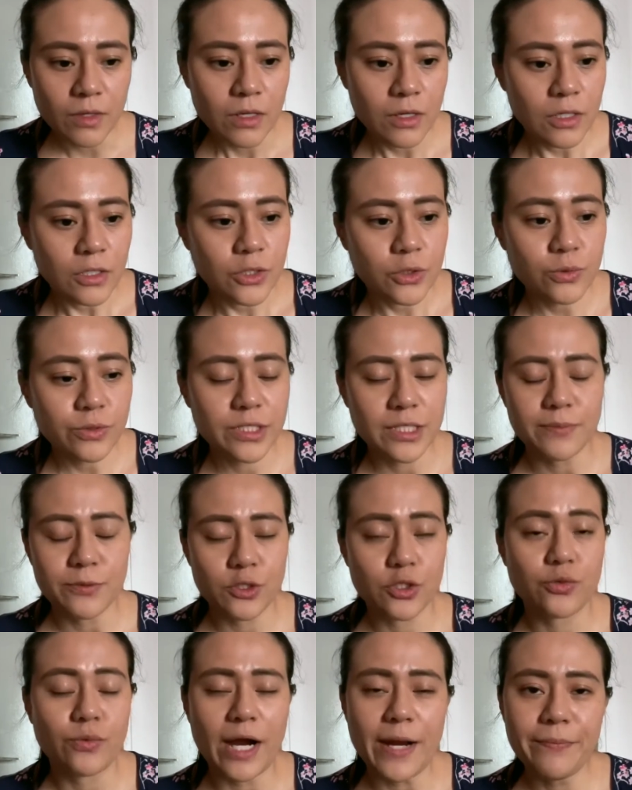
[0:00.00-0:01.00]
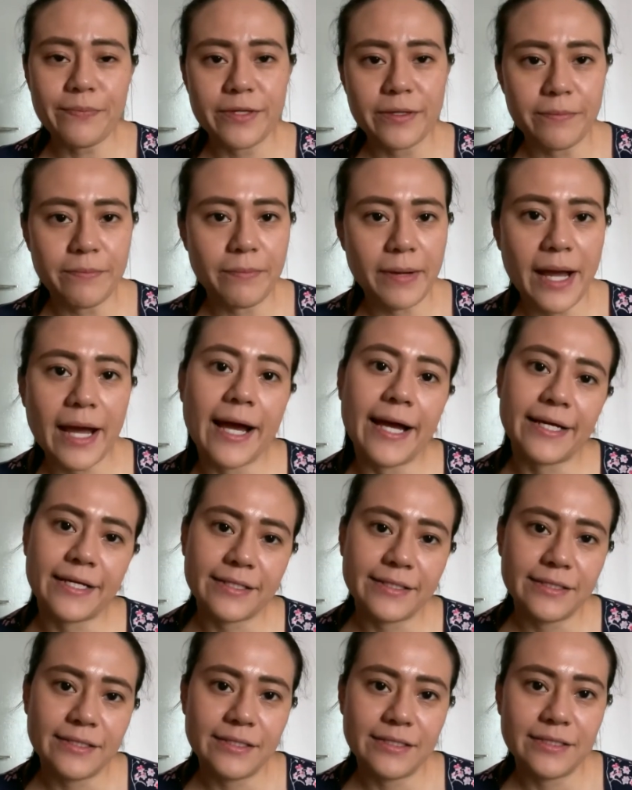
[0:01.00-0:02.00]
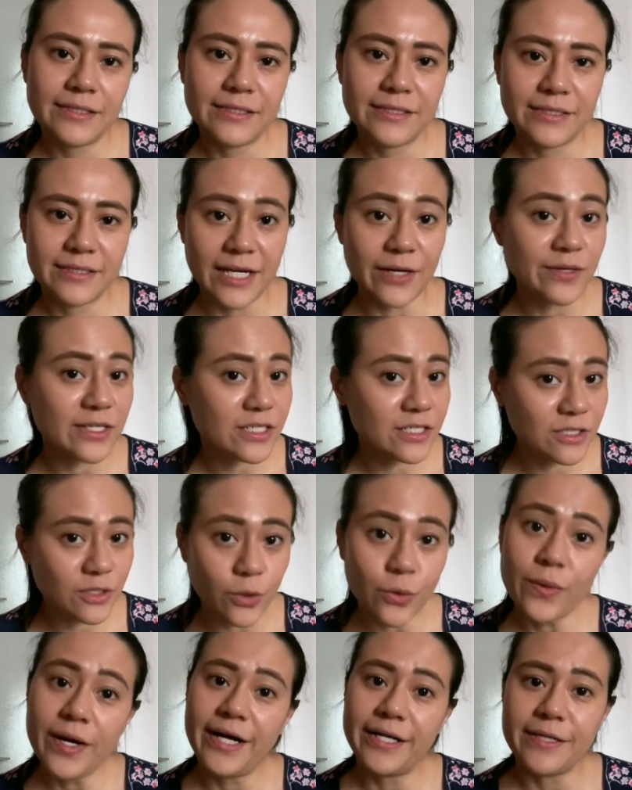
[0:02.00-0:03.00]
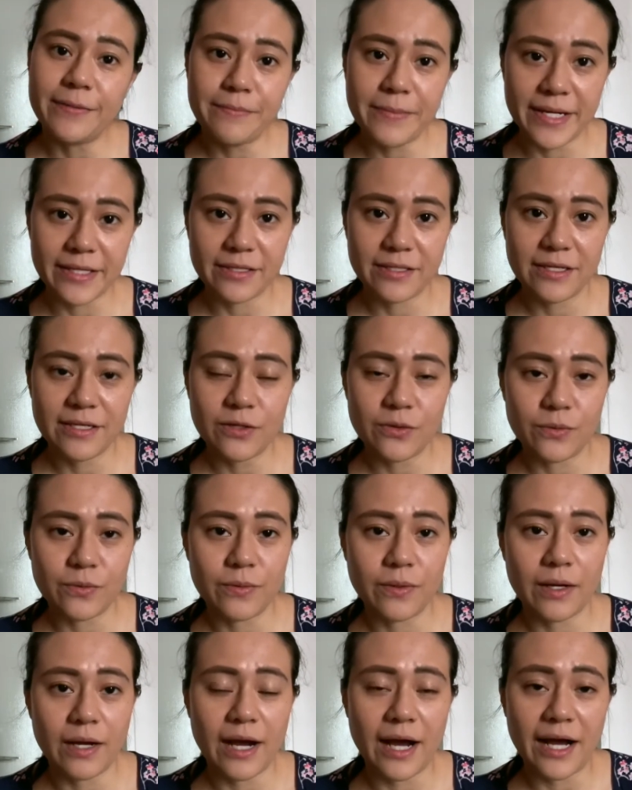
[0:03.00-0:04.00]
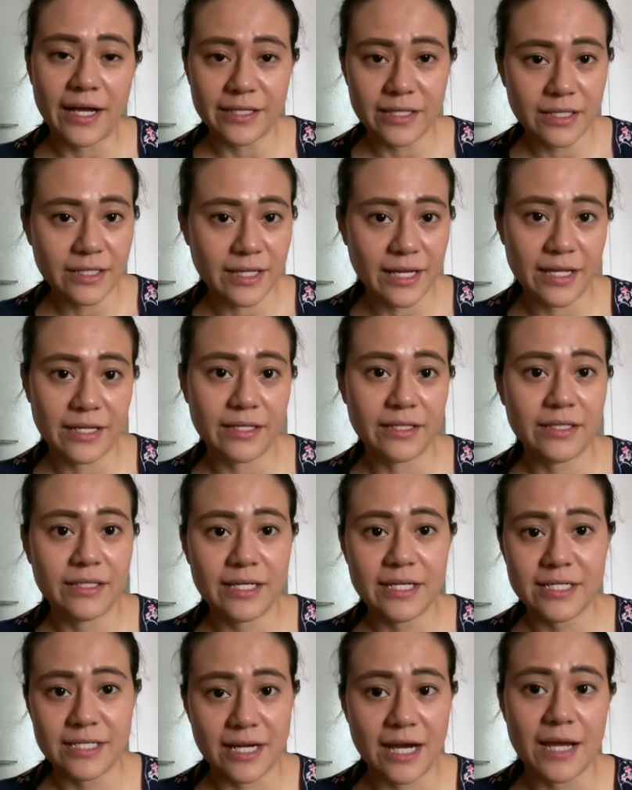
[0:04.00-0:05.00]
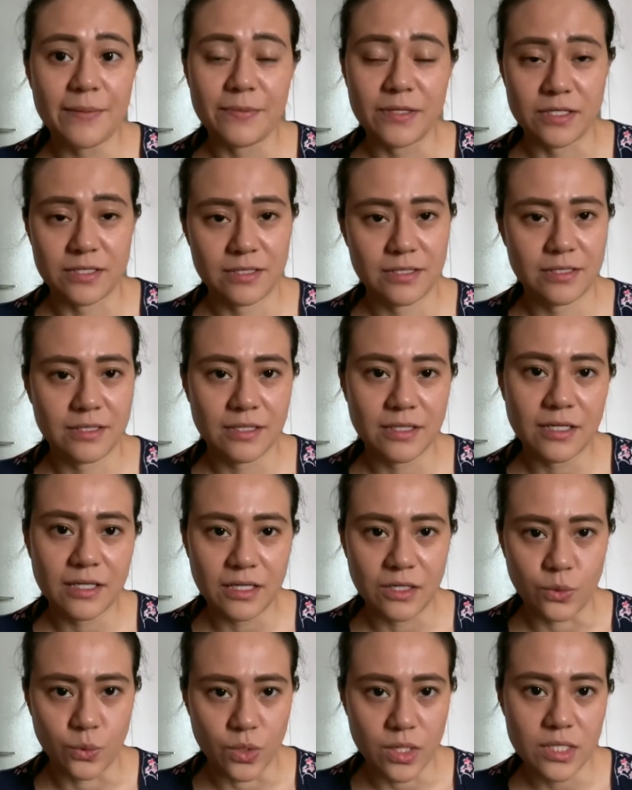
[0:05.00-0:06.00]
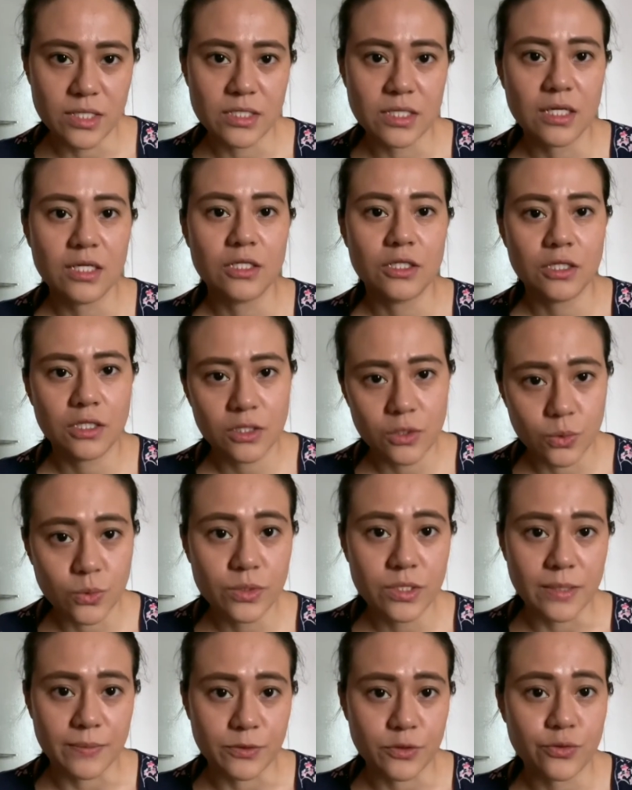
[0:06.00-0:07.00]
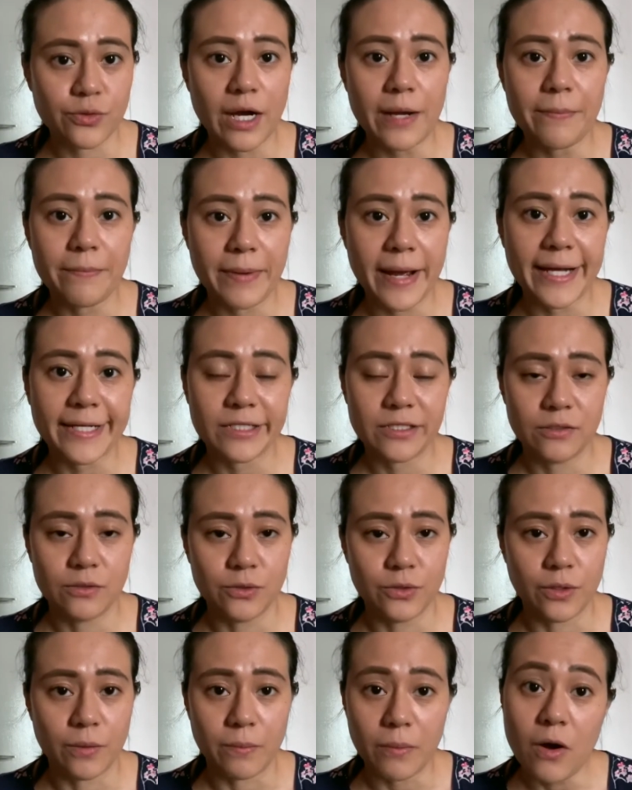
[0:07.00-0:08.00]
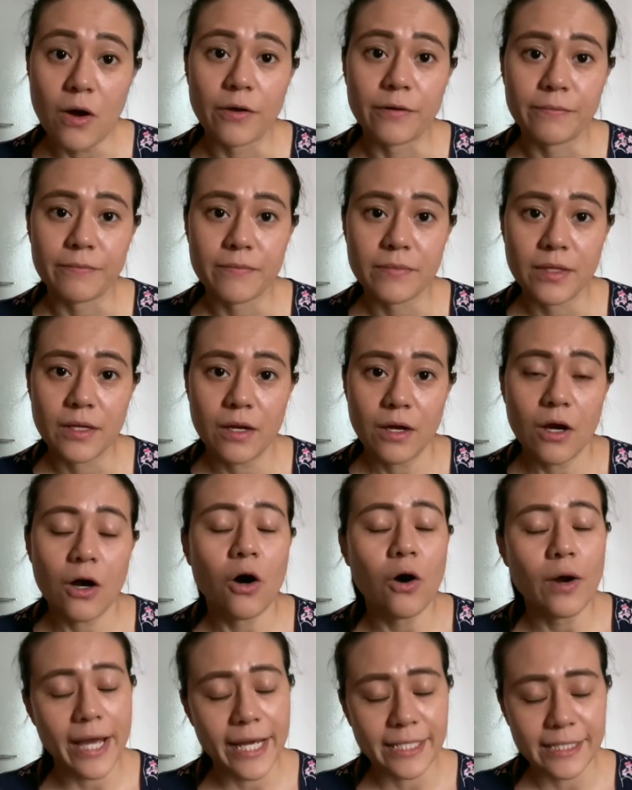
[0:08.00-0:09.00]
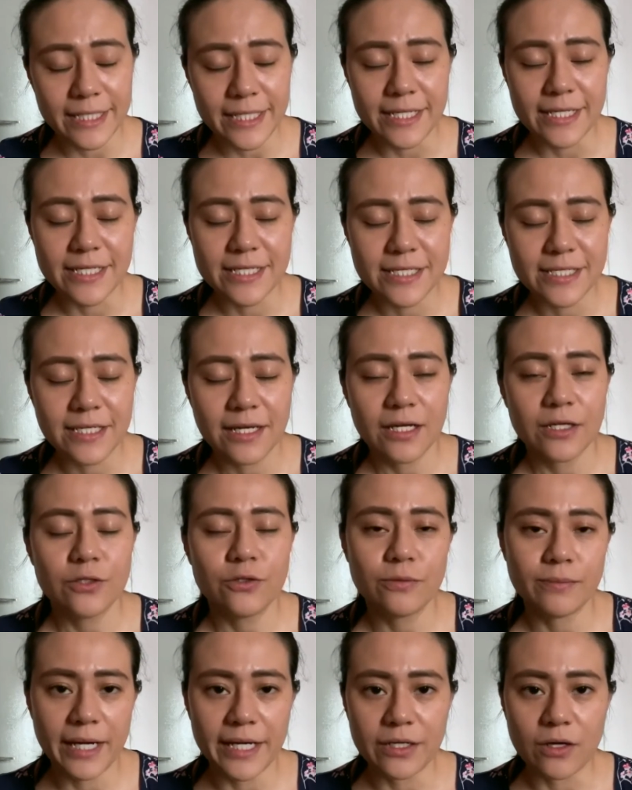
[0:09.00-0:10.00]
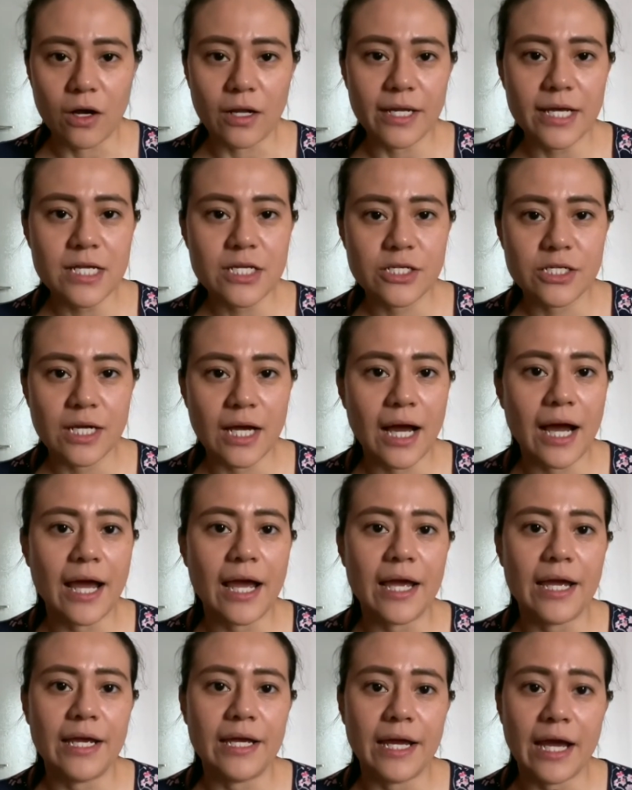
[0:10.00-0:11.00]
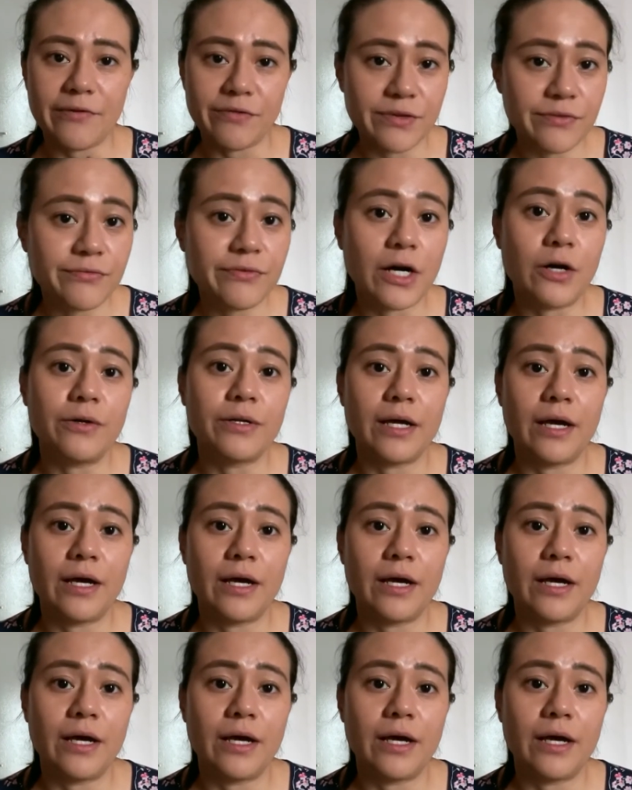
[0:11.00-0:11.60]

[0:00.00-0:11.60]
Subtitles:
To subscribe them back, there is no other method other than they type a certain keywords to subscribe back to your bot. Or at least, to my knowledge, I haven't found